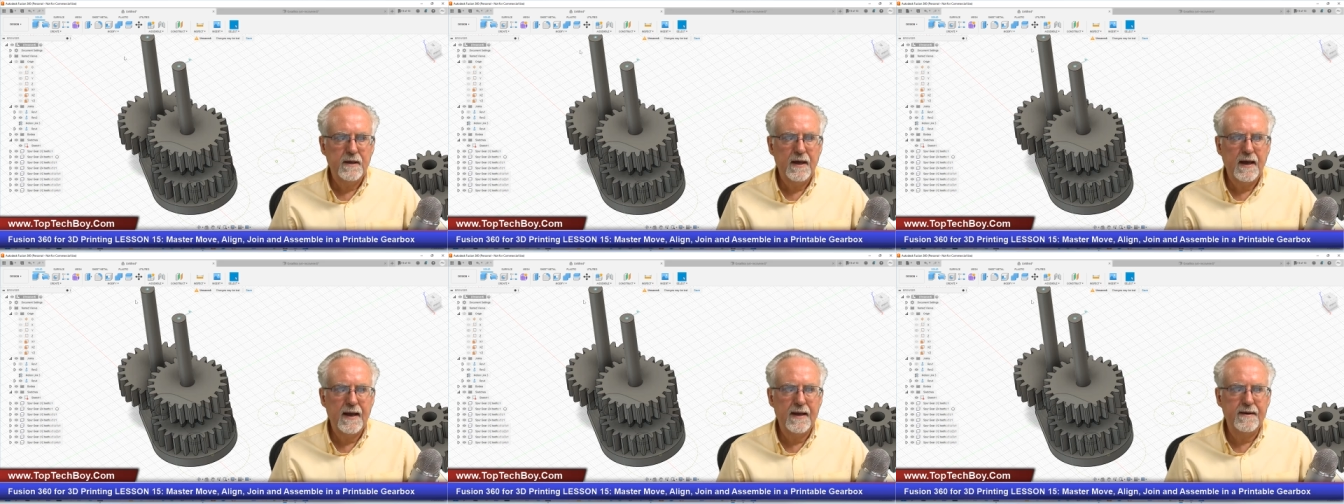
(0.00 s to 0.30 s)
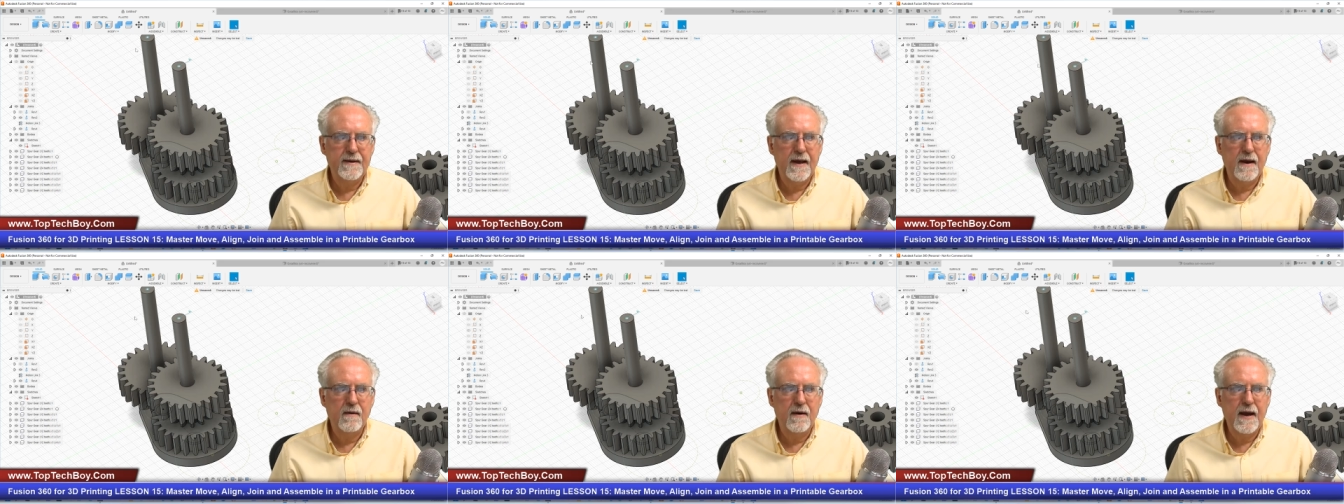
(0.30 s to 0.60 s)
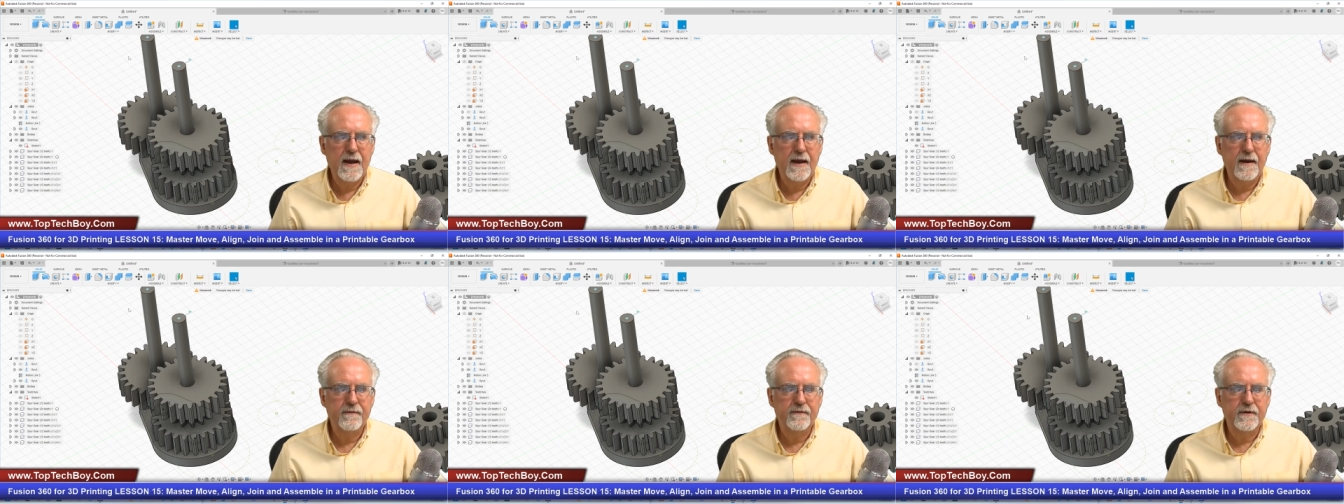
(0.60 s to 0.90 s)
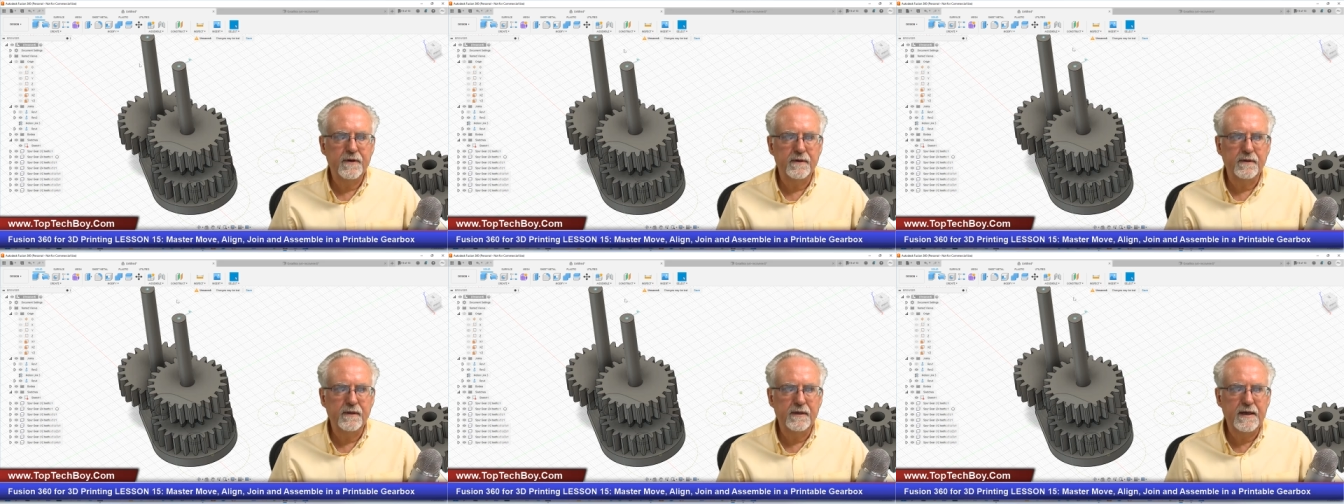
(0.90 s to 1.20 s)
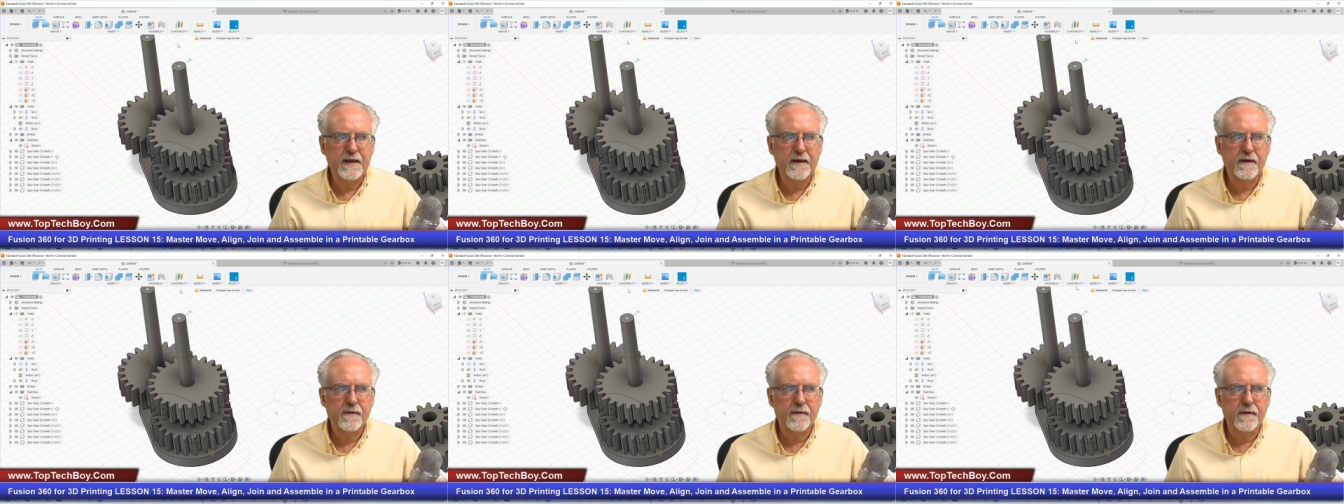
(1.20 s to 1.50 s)
and now I have to
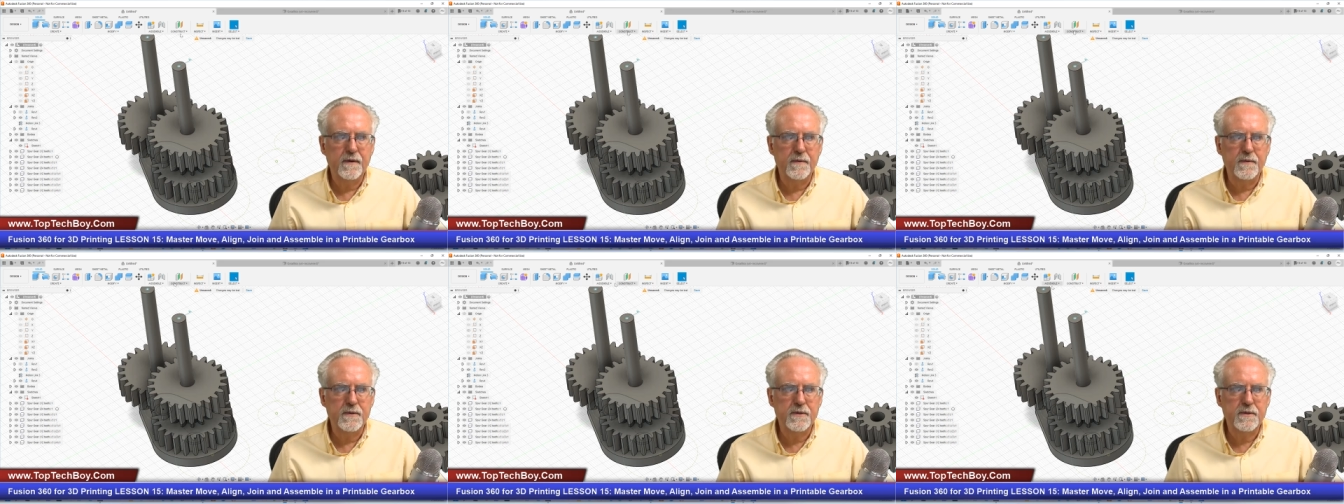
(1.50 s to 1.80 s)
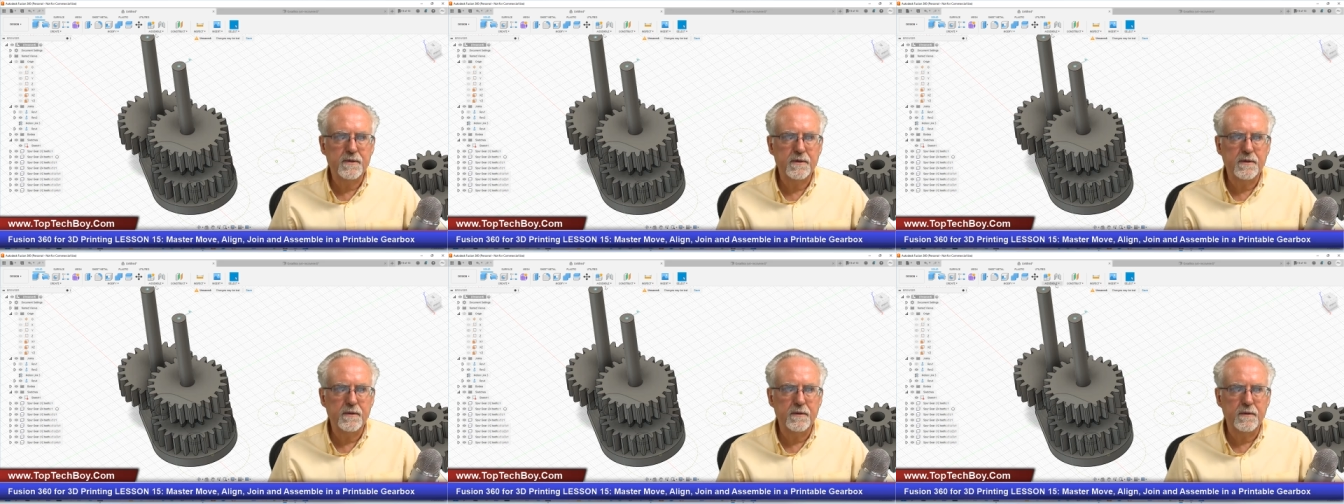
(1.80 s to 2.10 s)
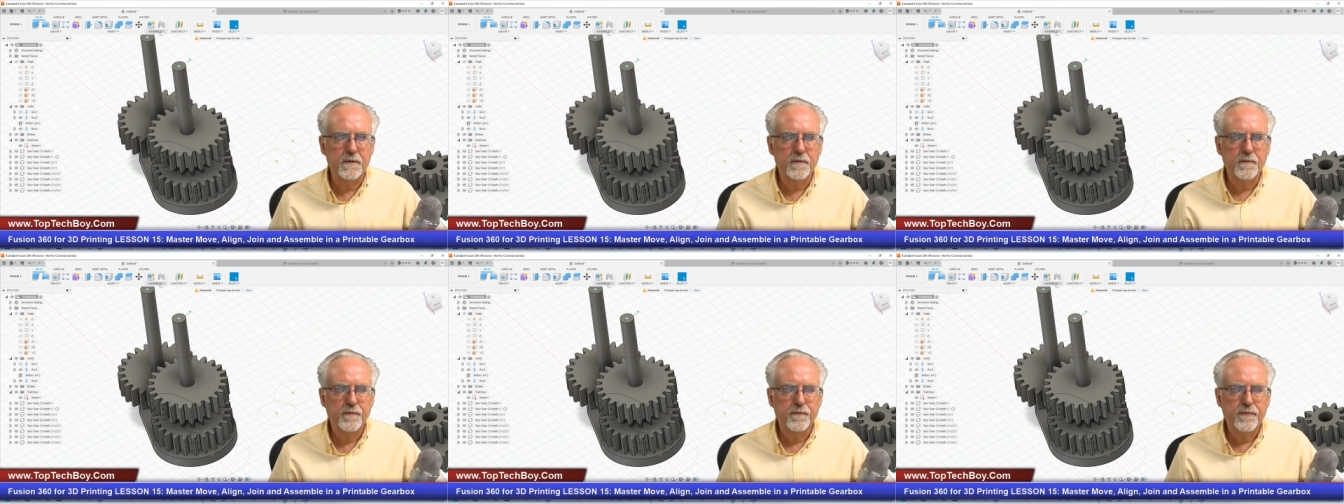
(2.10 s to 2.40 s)
link those two.